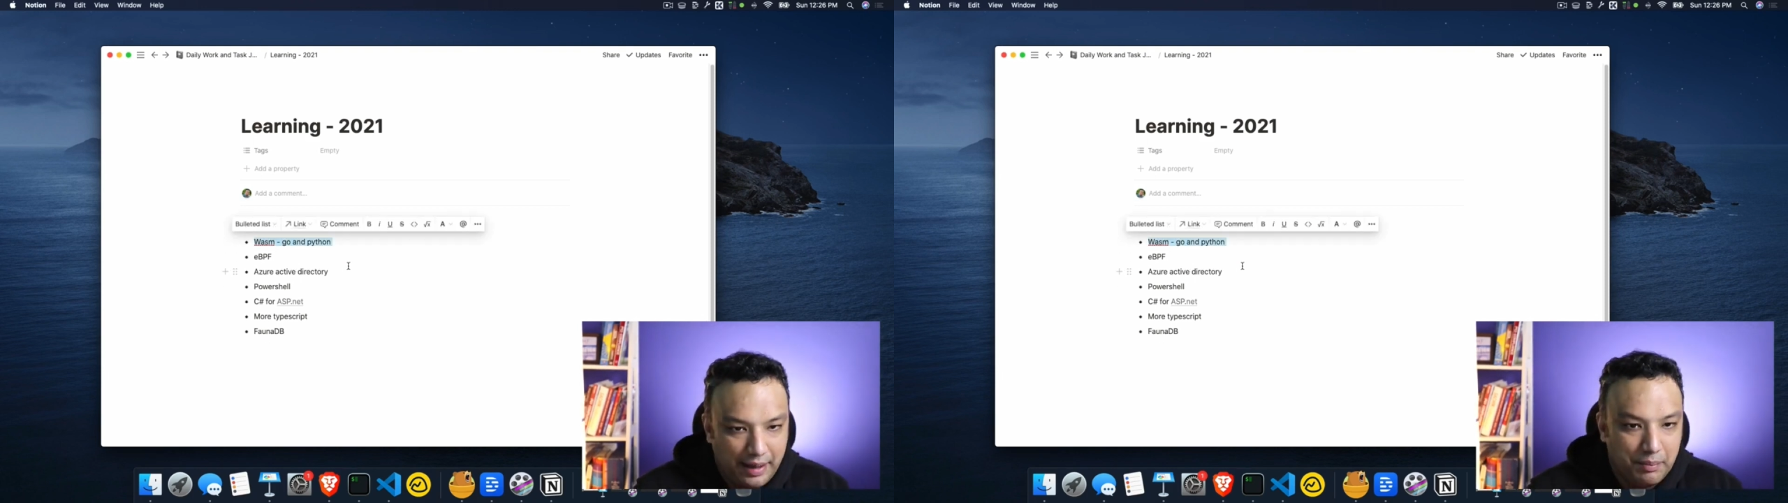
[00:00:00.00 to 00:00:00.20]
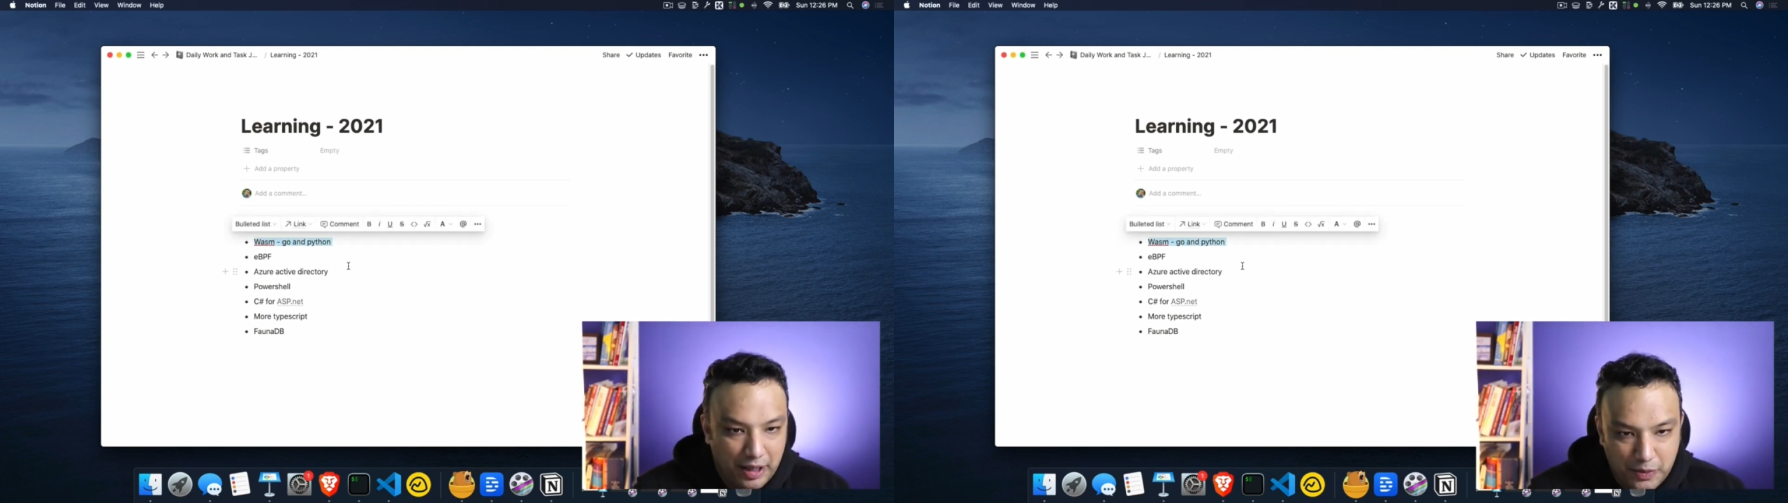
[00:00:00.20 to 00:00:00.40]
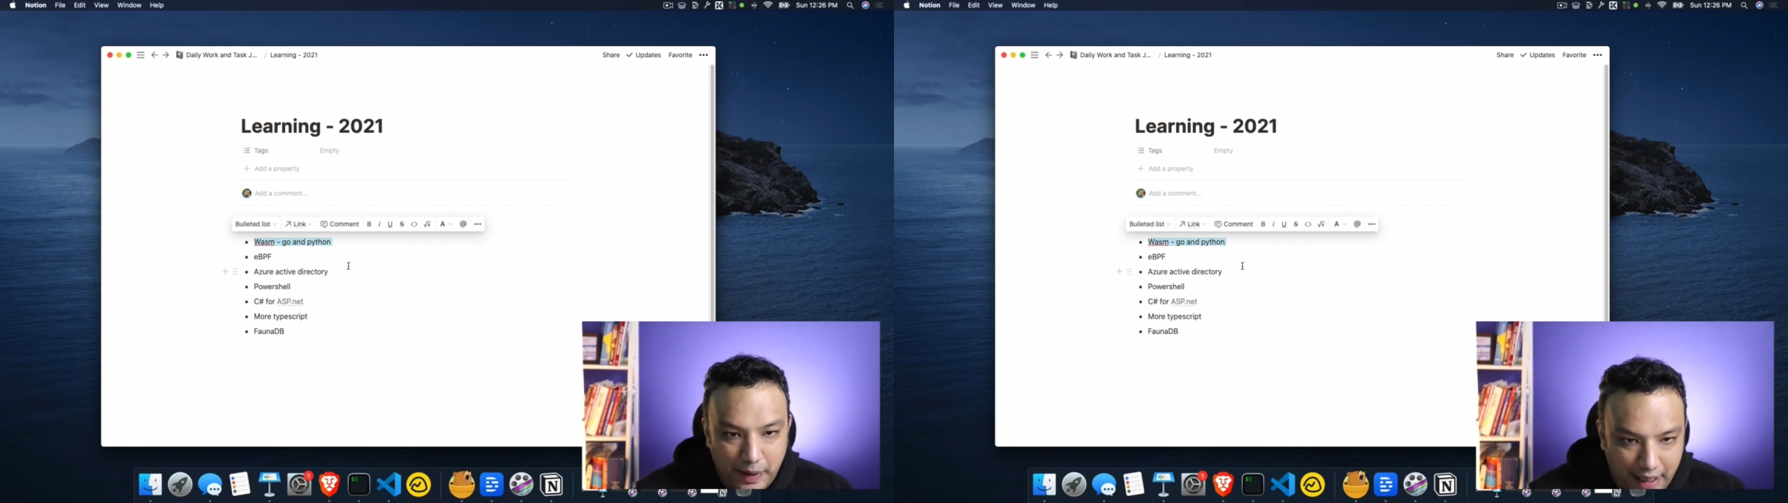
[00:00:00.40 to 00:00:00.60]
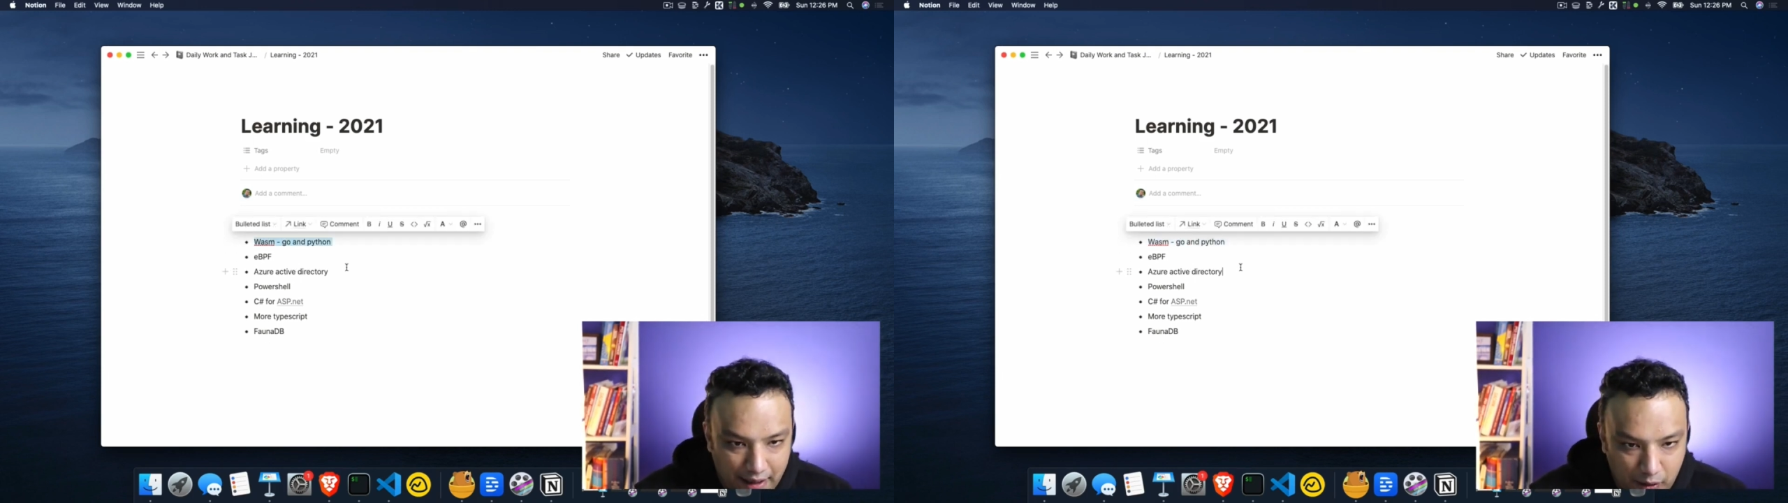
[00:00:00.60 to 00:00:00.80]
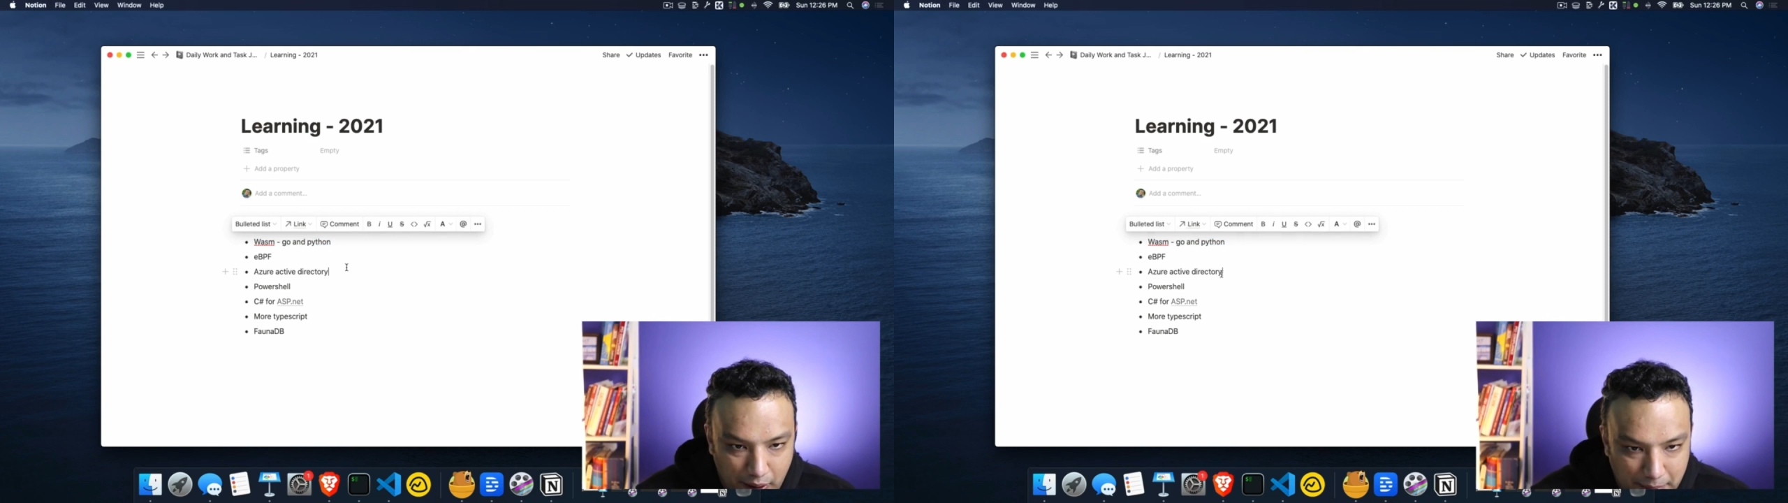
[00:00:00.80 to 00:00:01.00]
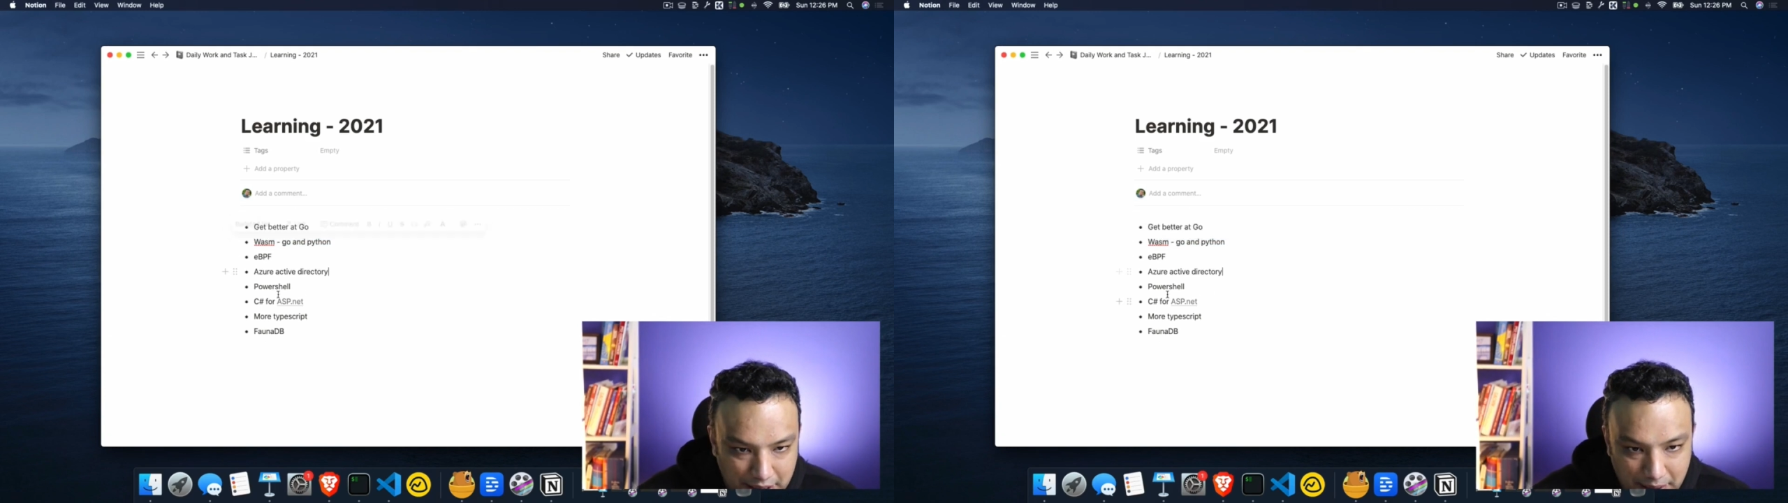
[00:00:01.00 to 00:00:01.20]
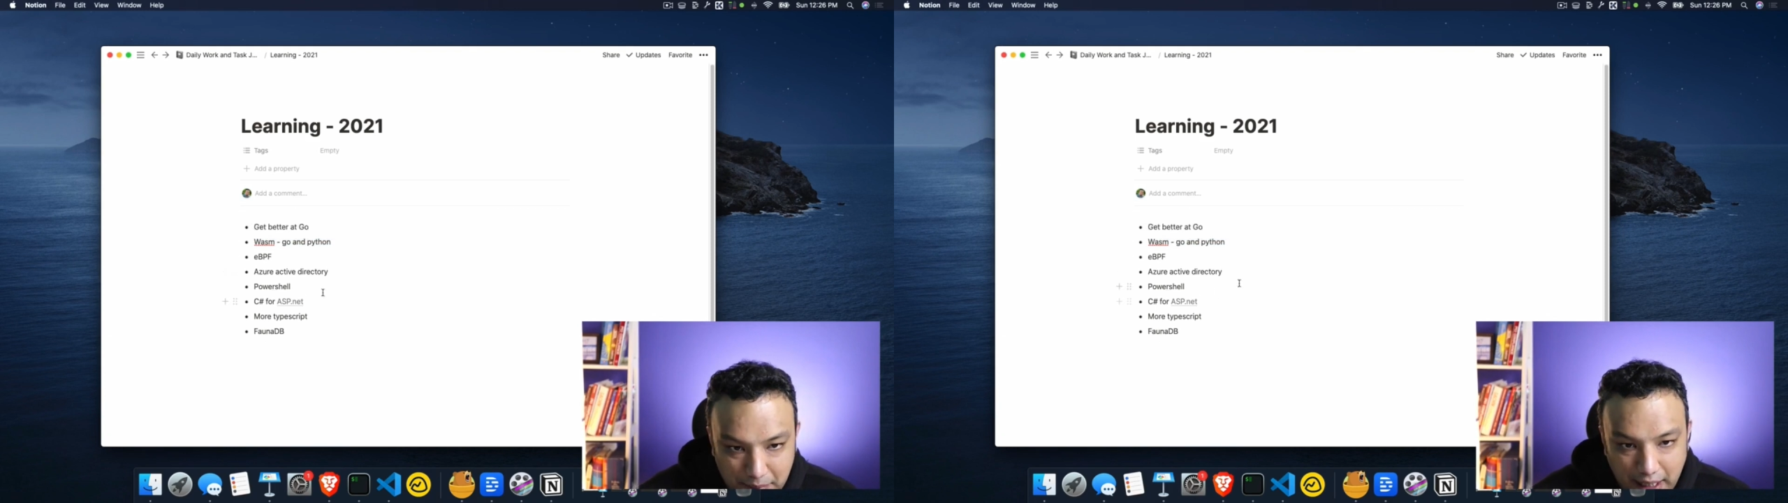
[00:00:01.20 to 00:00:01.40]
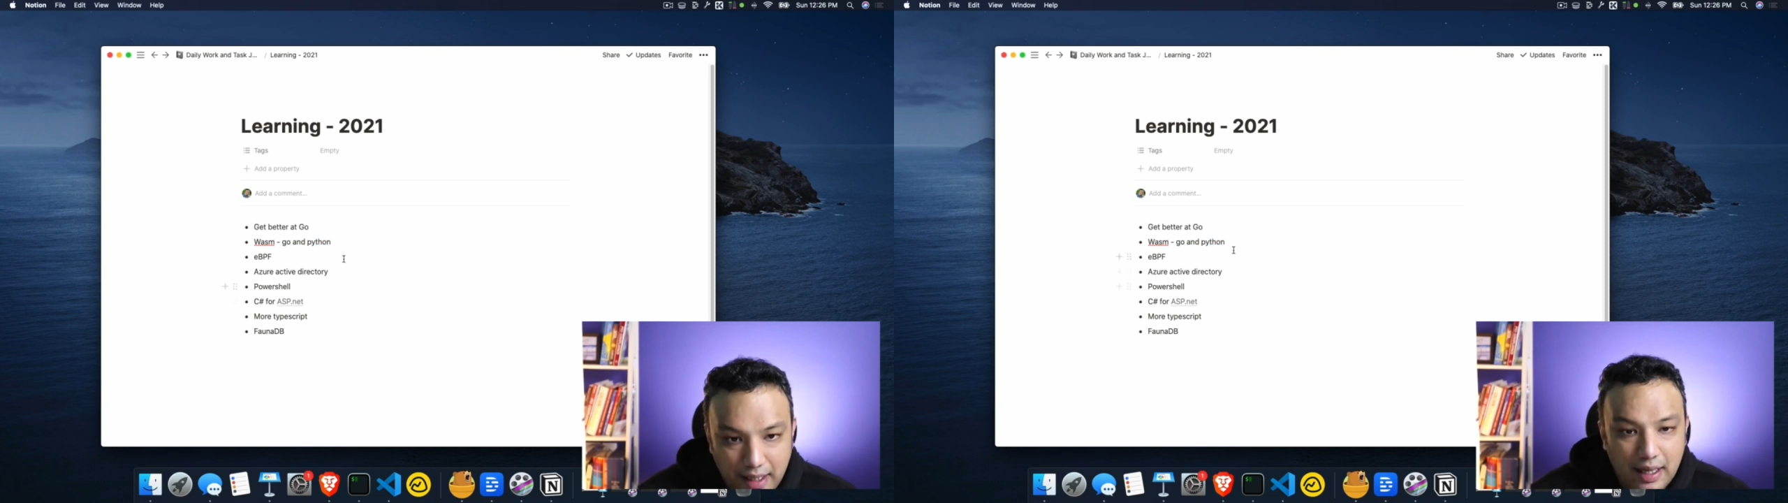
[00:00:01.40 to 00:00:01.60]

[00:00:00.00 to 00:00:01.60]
much better at WebAssembly.